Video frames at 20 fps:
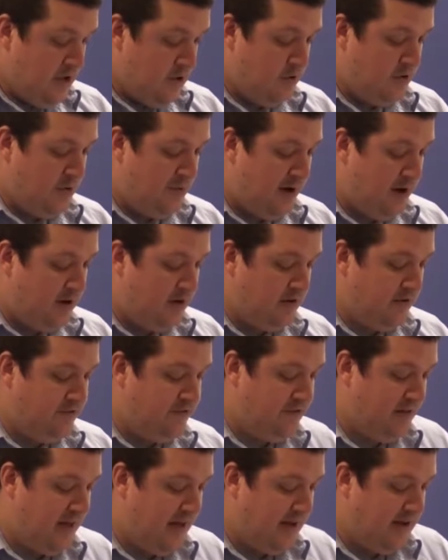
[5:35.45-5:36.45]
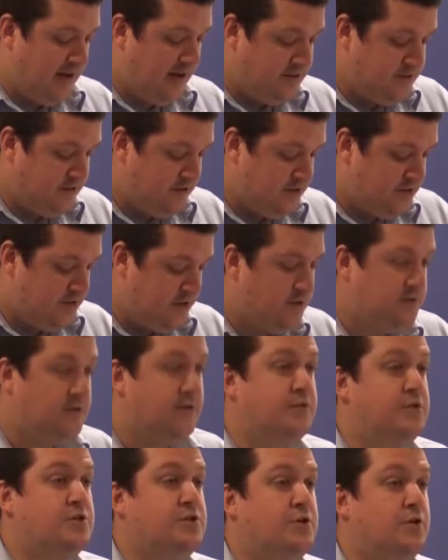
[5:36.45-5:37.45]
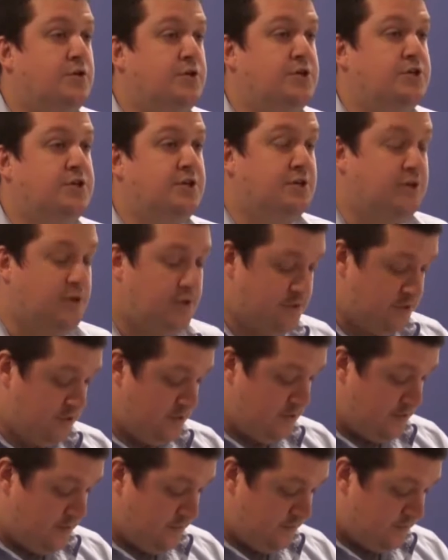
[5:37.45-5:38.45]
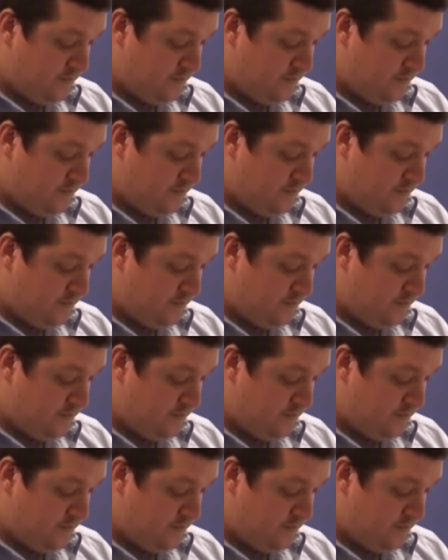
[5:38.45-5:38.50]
who had apparently fled as a result of the Scottish incursions.